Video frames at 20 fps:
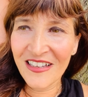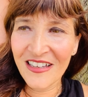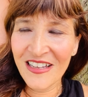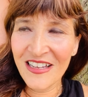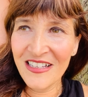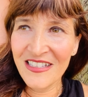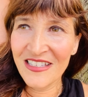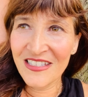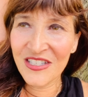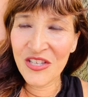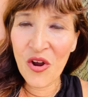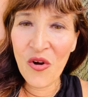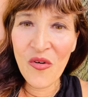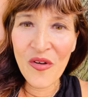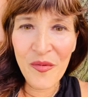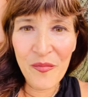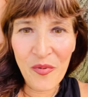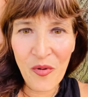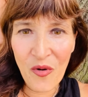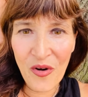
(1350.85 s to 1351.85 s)
it's so
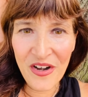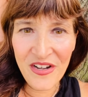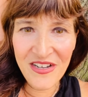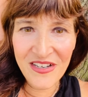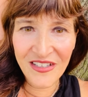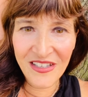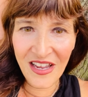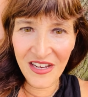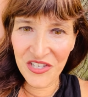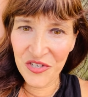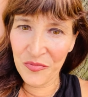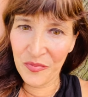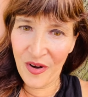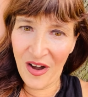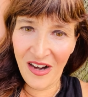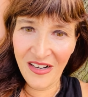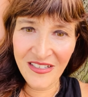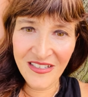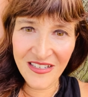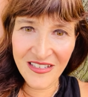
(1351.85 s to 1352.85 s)
important that you
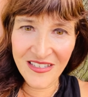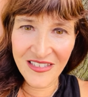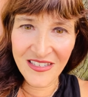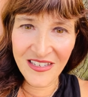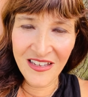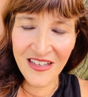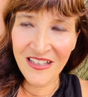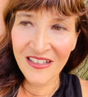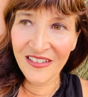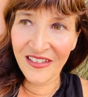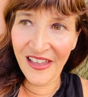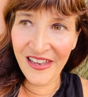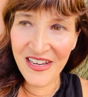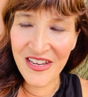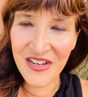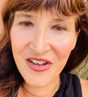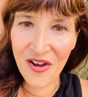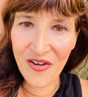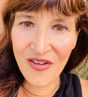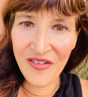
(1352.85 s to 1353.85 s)
practice
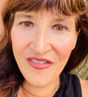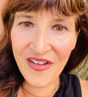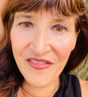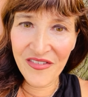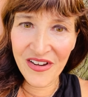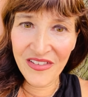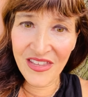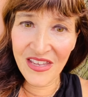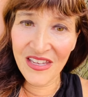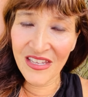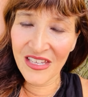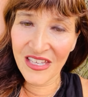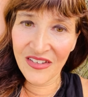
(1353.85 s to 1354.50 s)
letting go of everything,